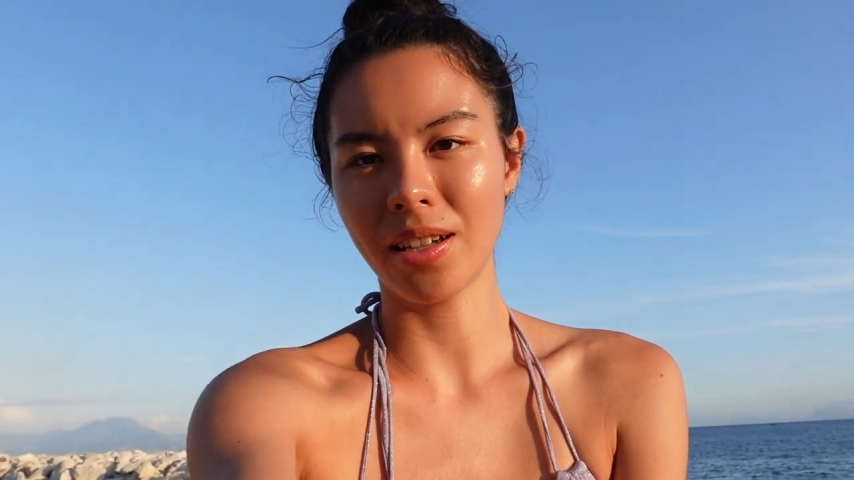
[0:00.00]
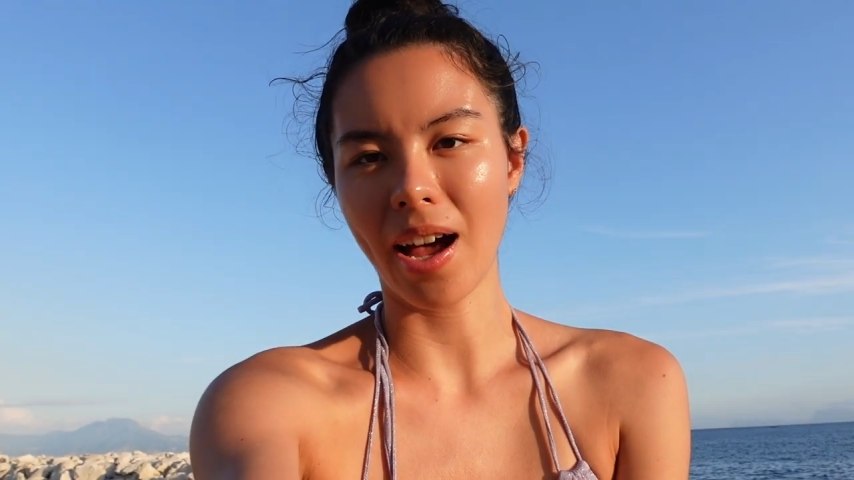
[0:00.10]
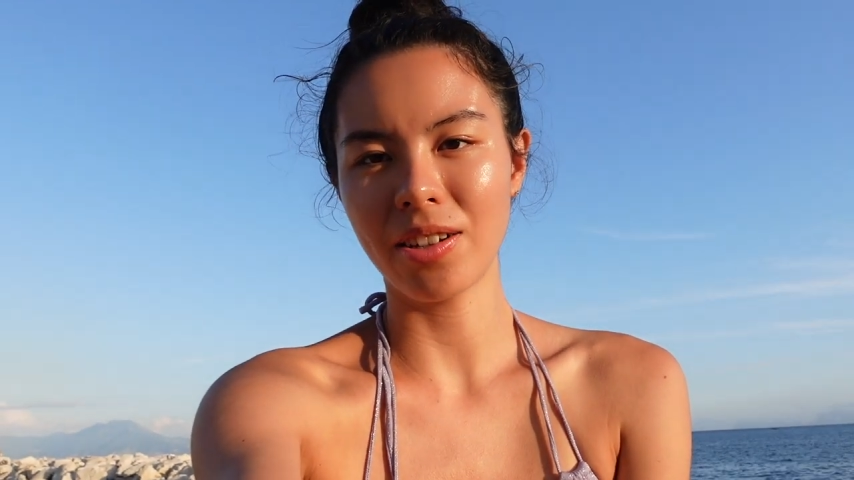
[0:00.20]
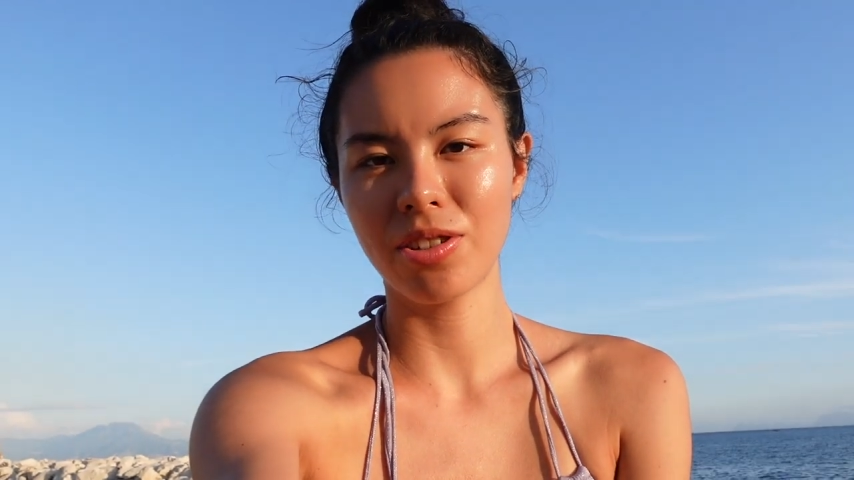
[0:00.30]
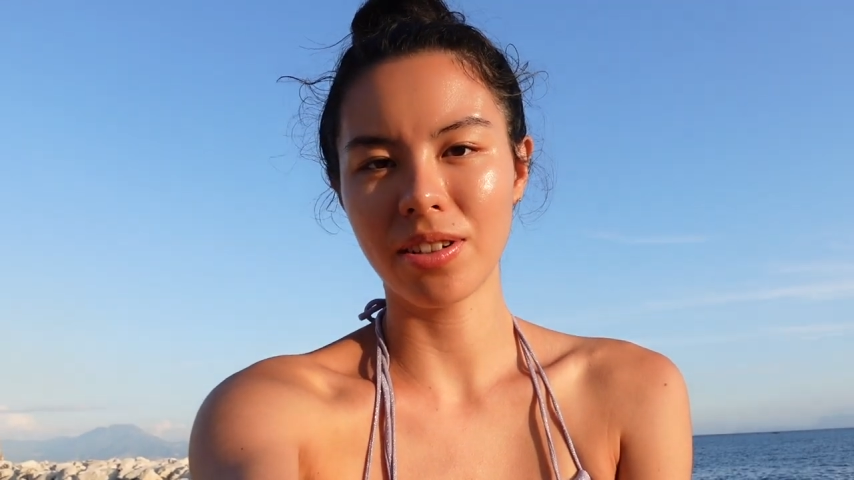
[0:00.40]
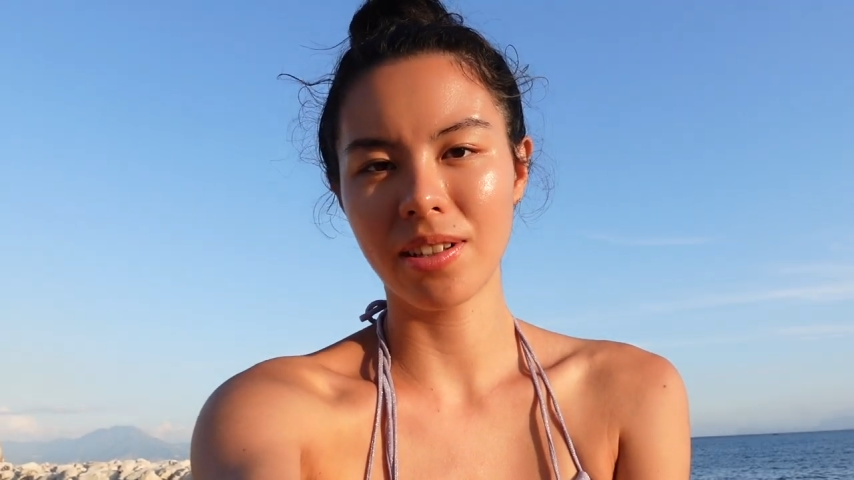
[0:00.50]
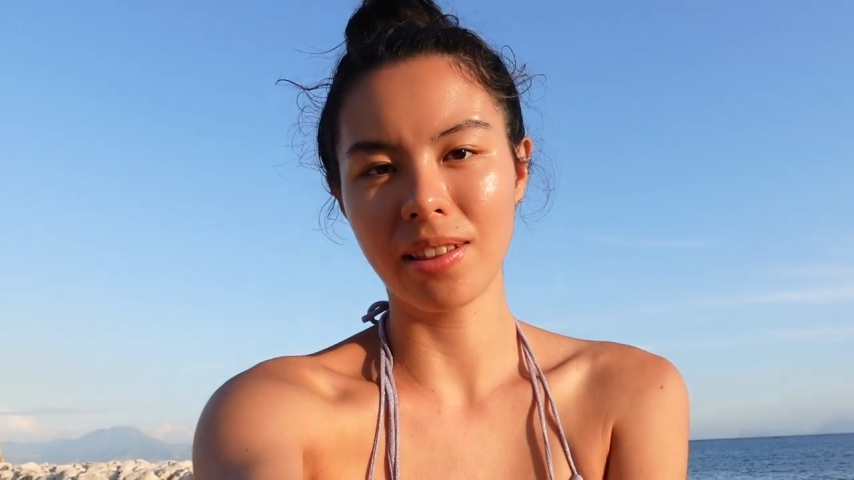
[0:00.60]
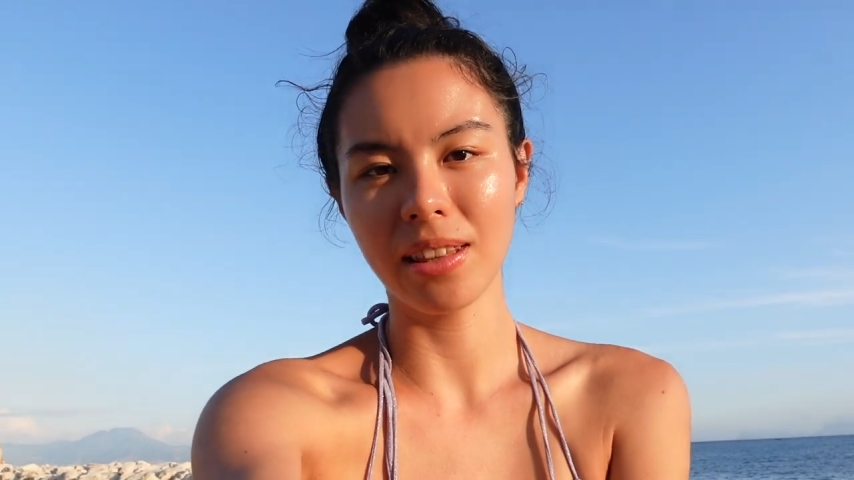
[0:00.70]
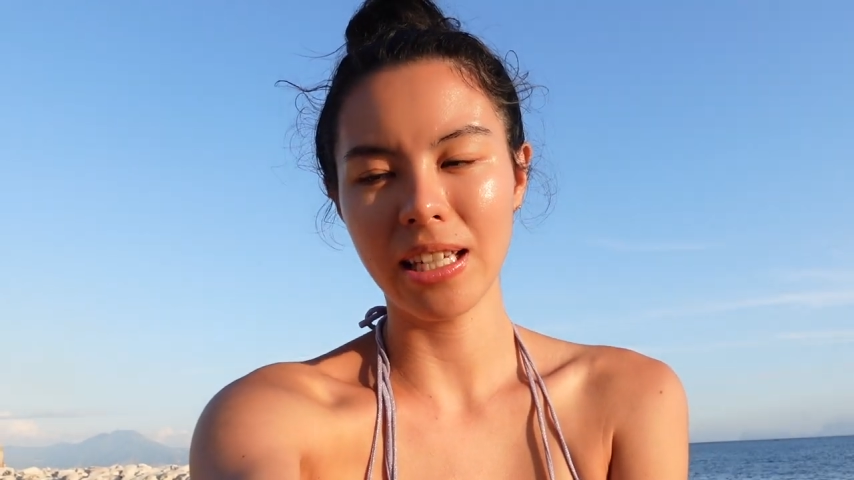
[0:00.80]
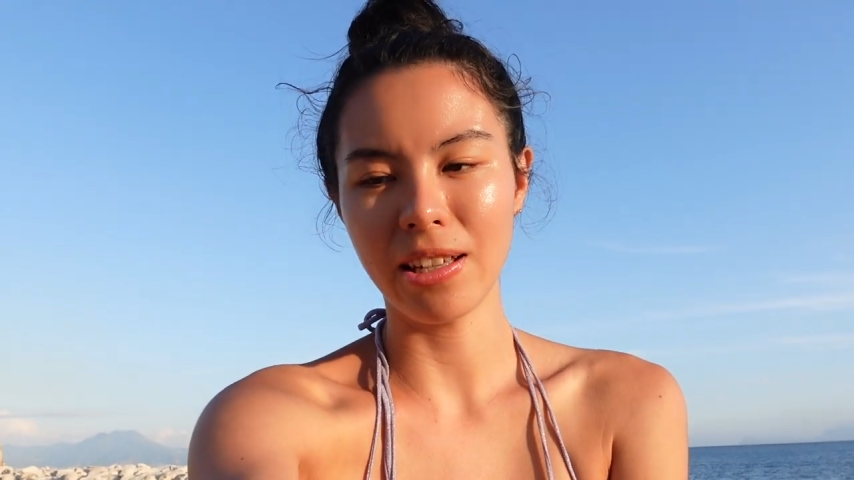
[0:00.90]
I should
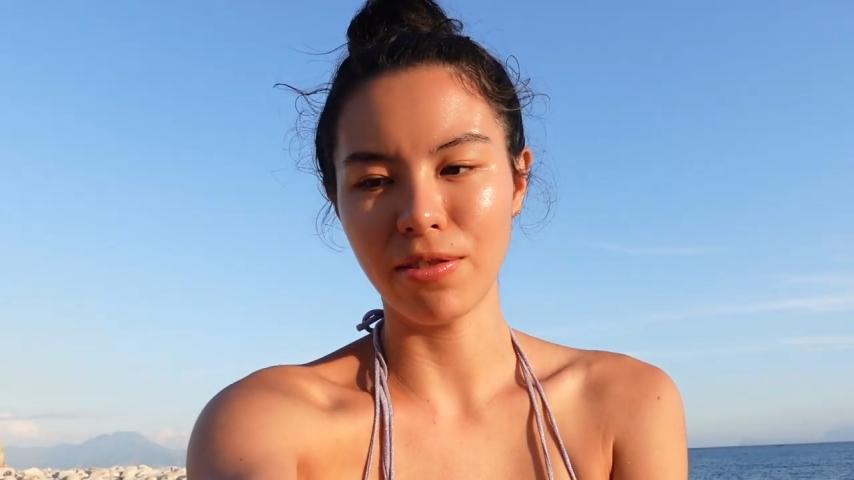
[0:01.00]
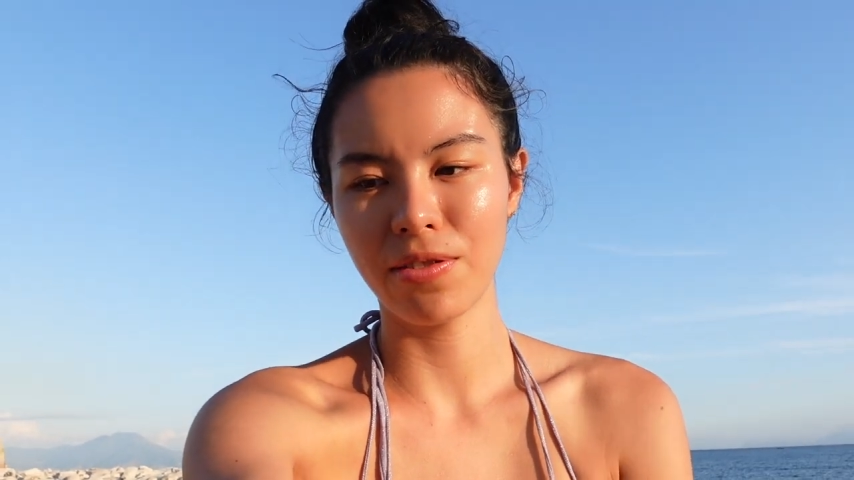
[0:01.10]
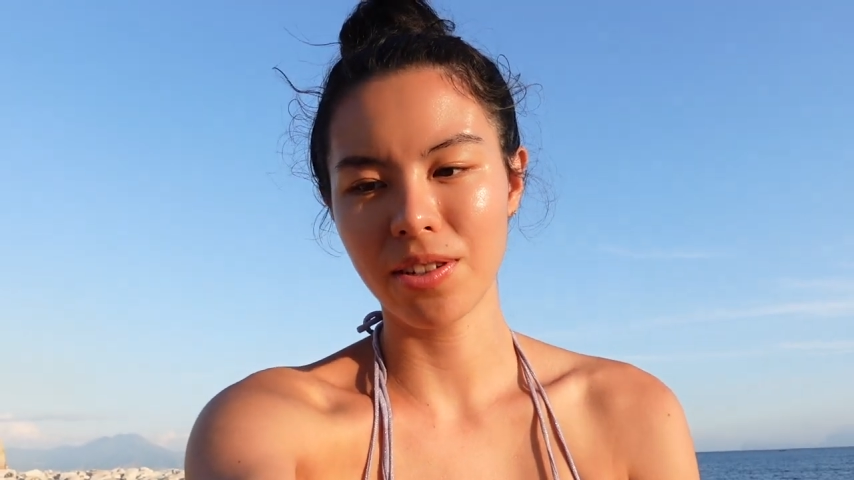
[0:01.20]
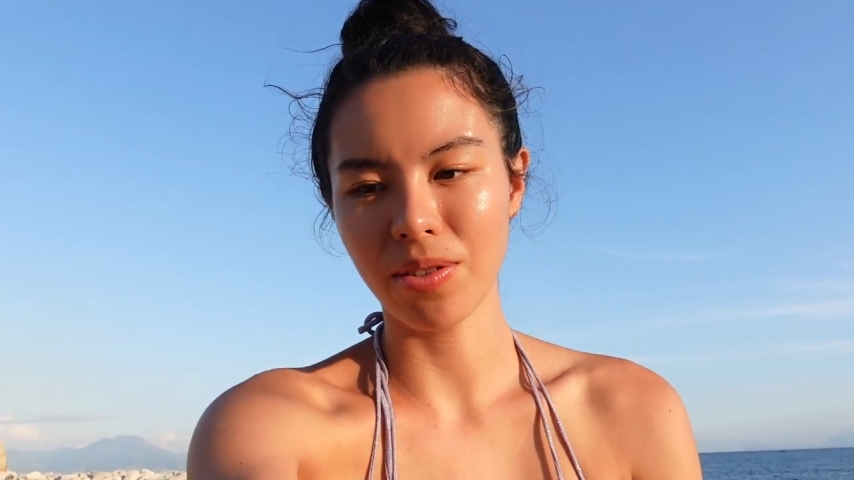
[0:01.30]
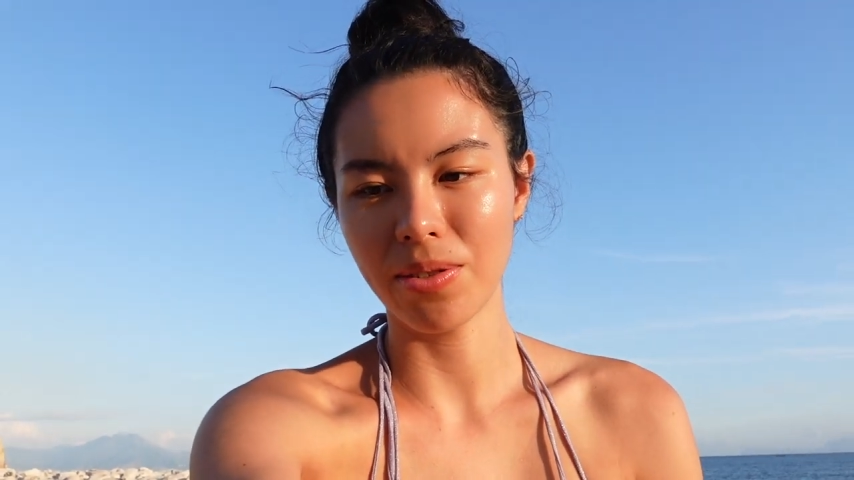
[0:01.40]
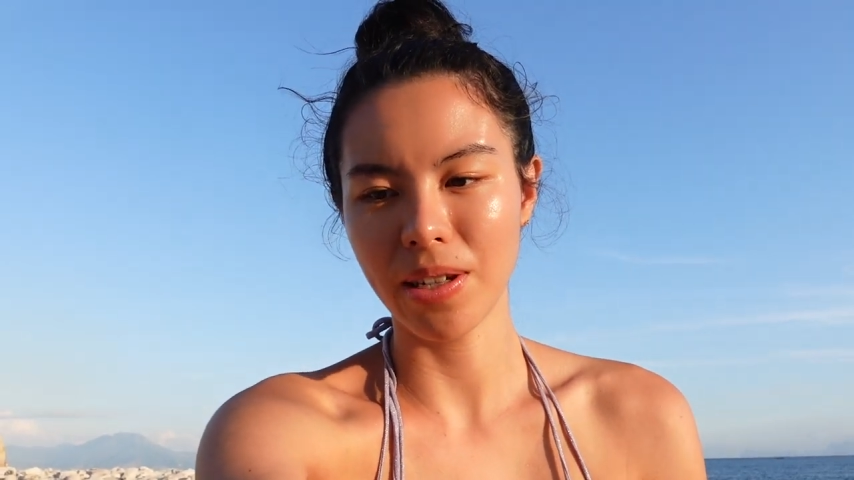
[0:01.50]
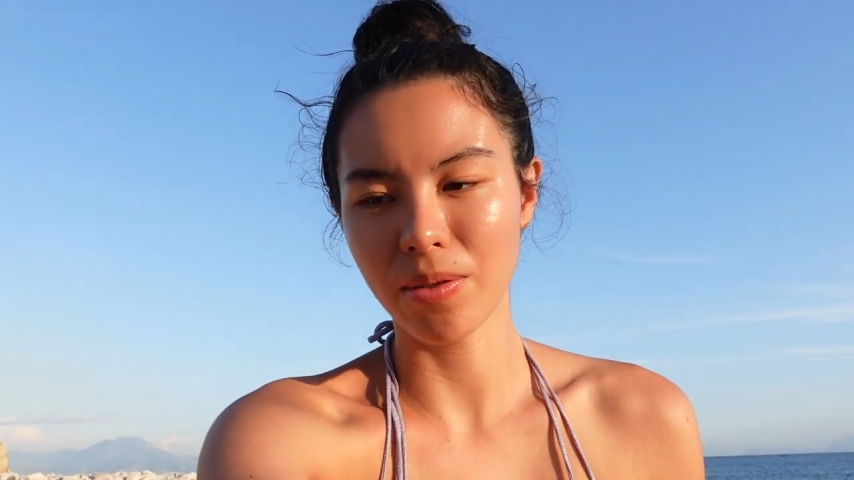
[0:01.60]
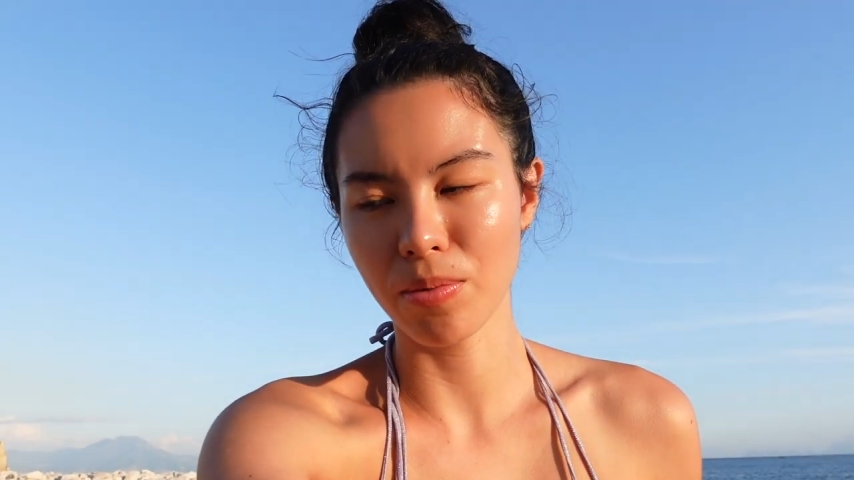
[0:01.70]
leave so you can